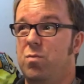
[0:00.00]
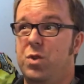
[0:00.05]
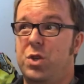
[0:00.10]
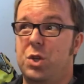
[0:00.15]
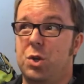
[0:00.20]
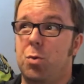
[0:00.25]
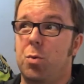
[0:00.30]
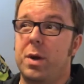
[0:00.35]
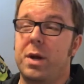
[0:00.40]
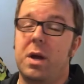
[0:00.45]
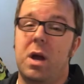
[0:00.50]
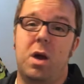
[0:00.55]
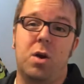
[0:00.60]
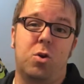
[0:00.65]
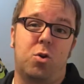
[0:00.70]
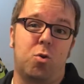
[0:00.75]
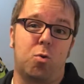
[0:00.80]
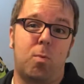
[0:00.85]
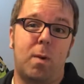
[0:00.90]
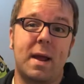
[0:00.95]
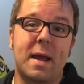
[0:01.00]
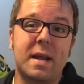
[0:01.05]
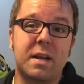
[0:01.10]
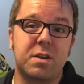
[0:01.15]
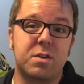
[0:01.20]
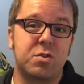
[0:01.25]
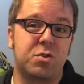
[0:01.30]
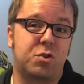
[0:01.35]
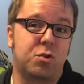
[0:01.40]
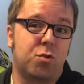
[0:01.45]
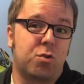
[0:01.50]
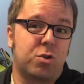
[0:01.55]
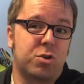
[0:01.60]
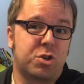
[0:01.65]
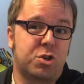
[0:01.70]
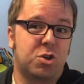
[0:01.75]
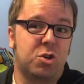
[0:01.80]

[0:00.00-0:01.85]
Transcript: doing a great George